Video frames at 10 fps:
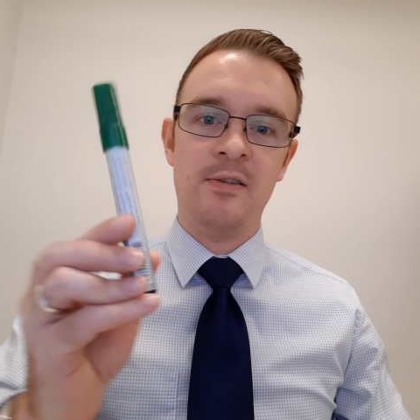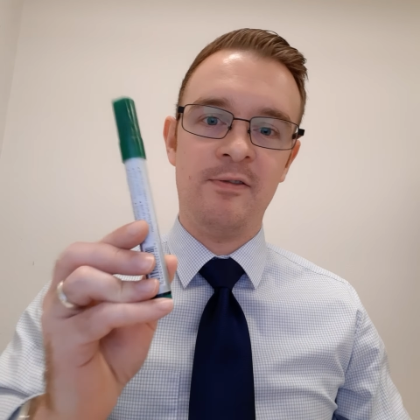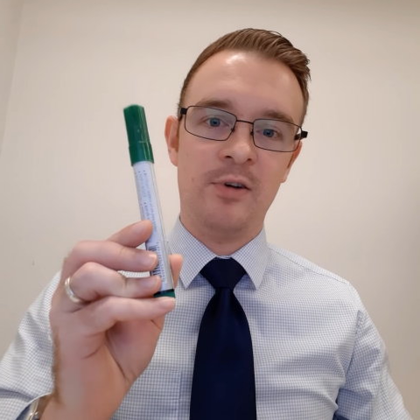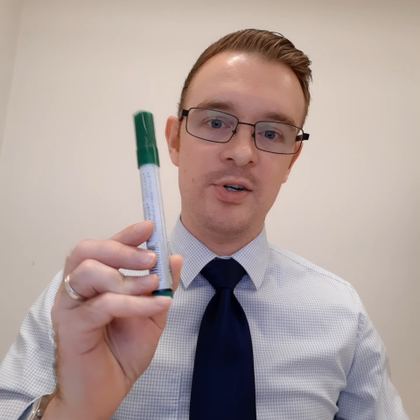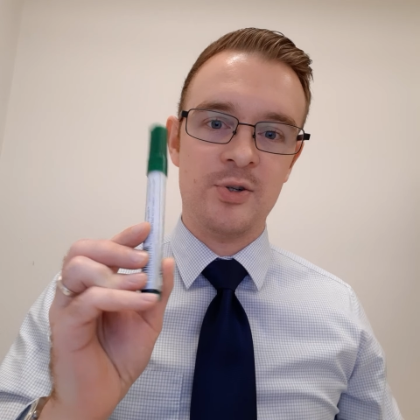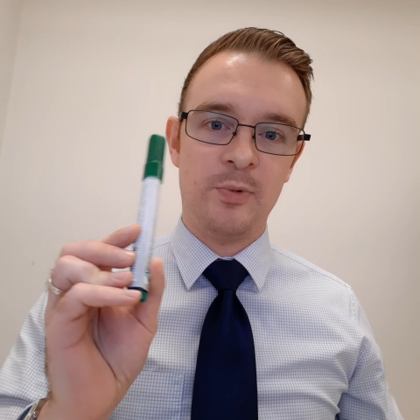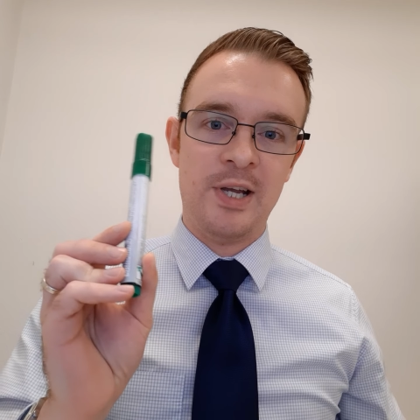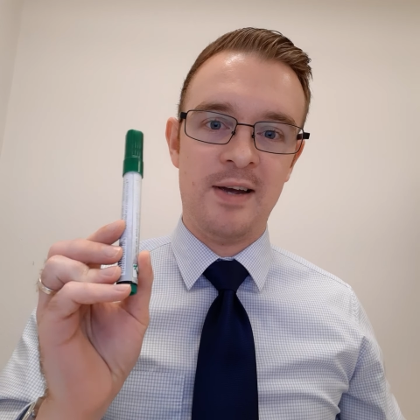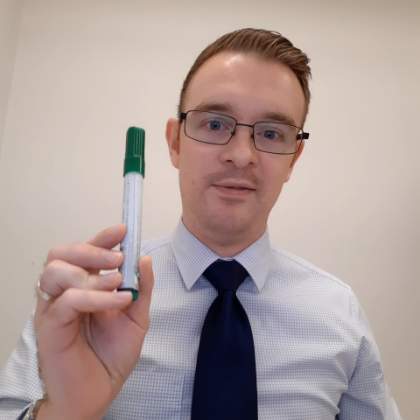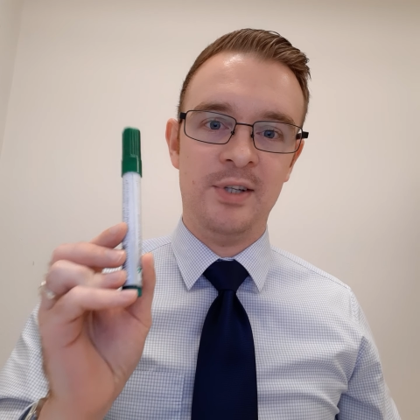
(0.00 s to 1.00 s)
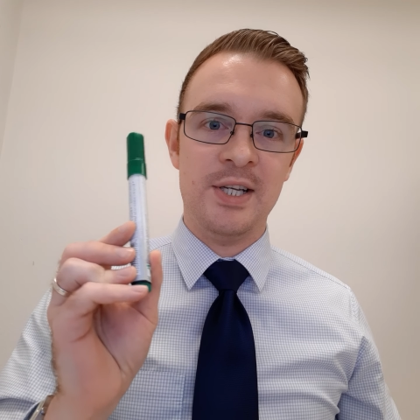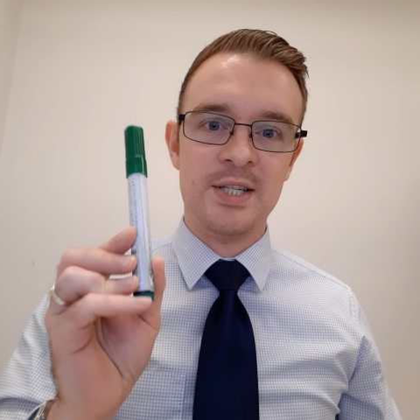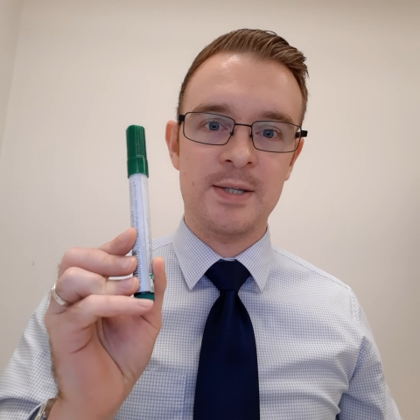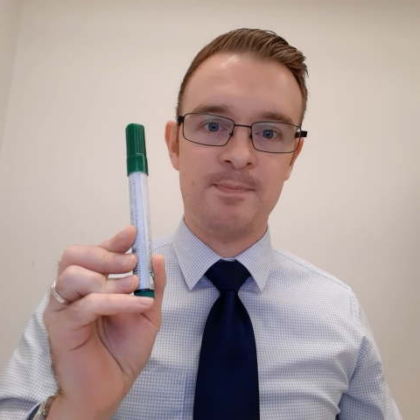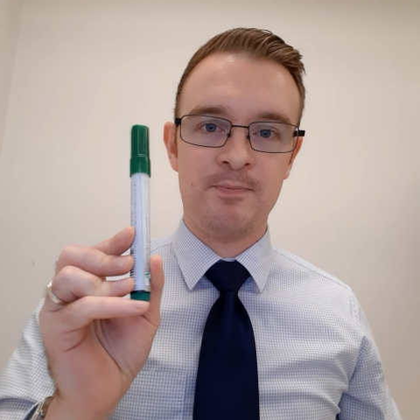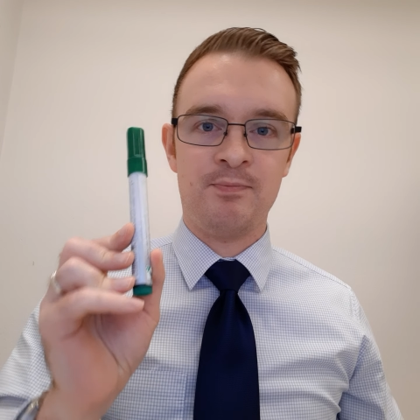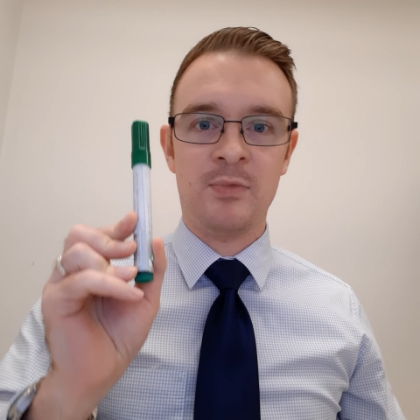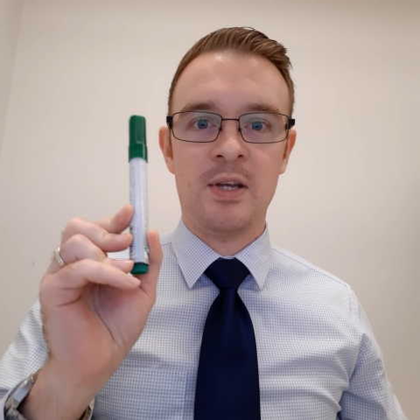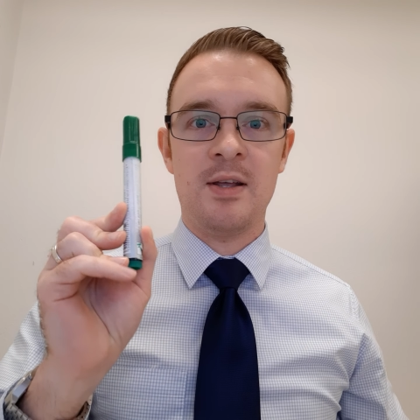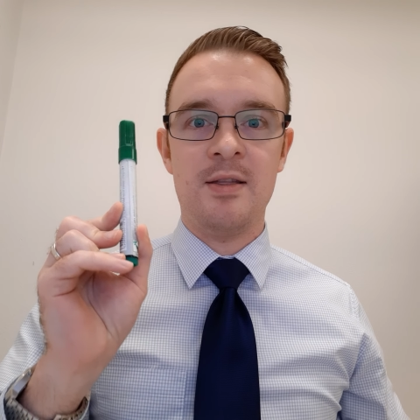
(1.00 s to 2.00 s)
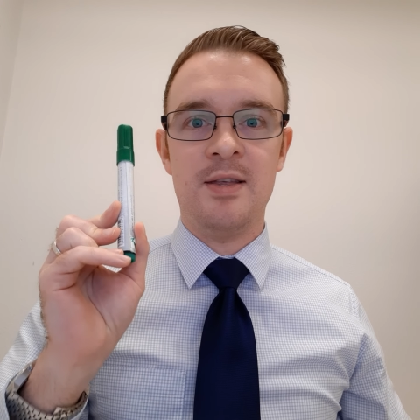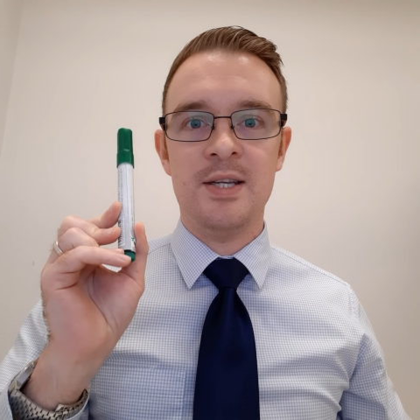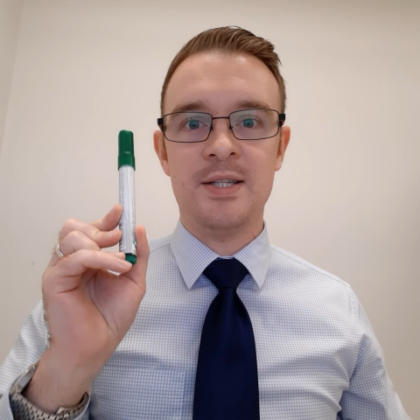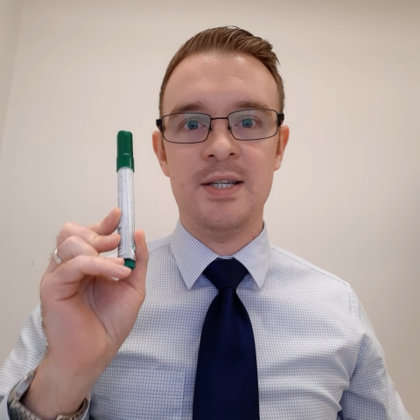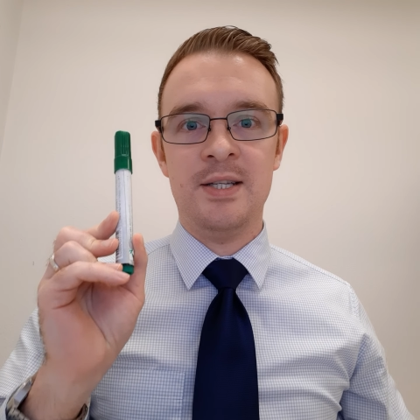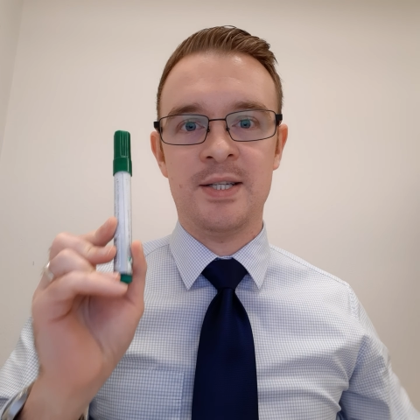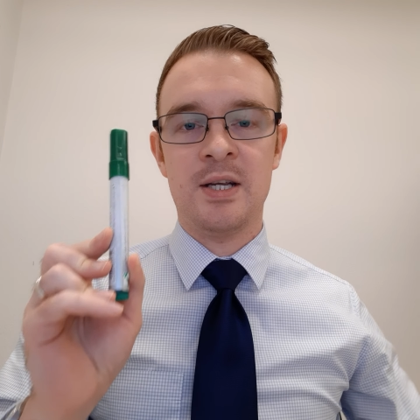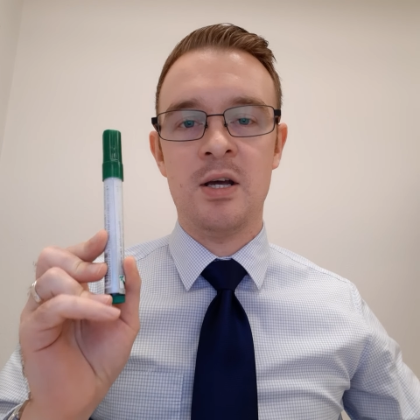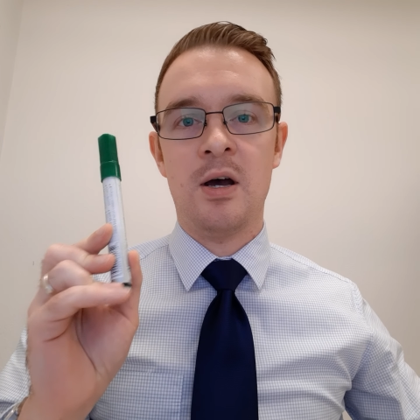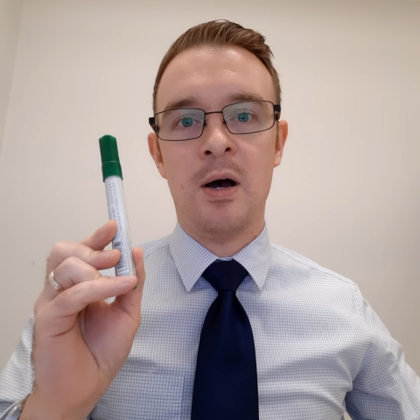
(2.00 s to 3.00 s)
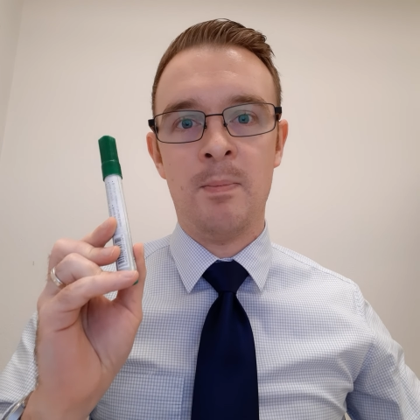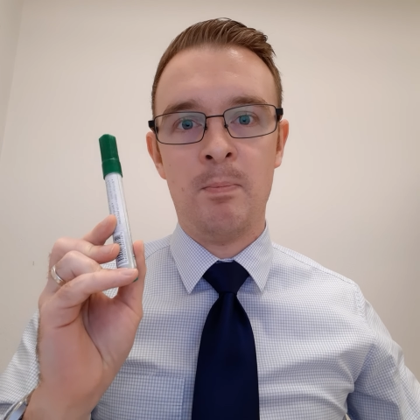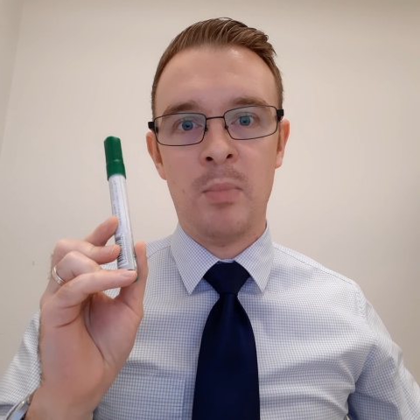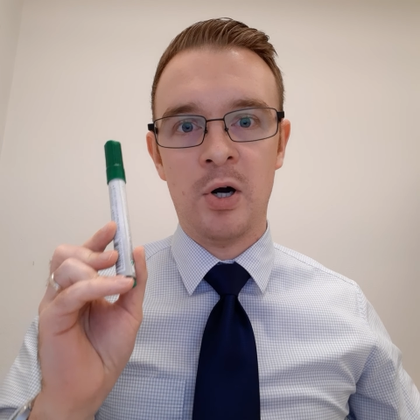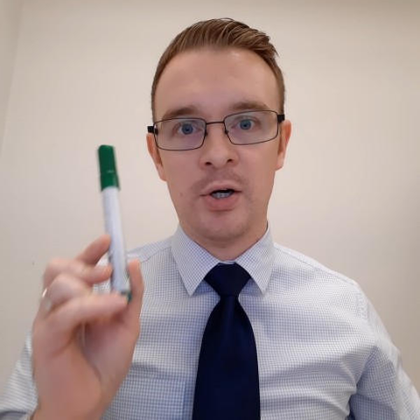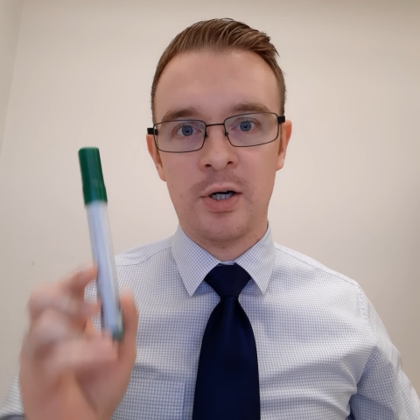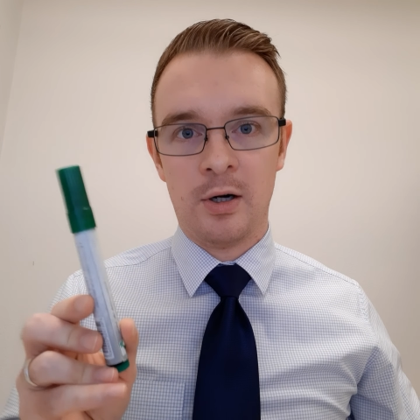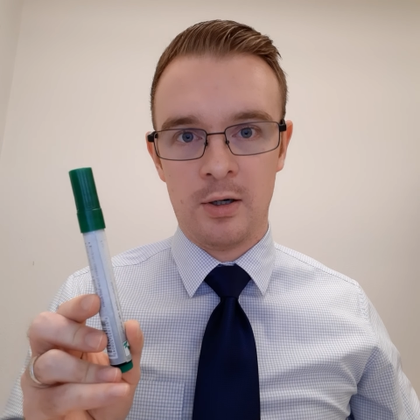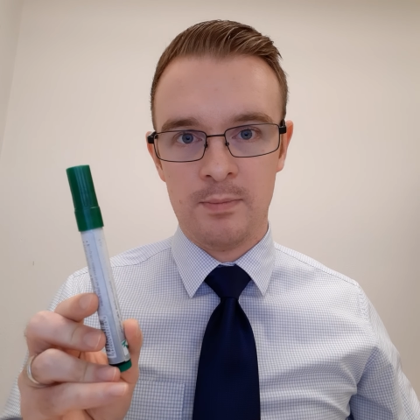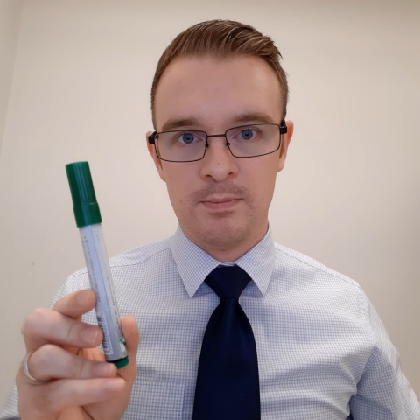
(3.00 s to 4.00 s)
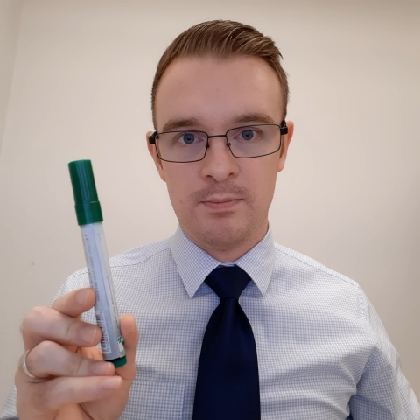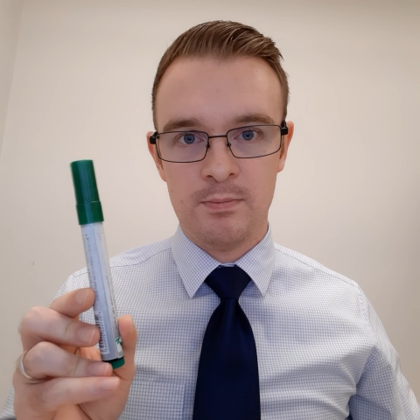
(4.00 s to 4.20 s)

First, we have this. This is a marker.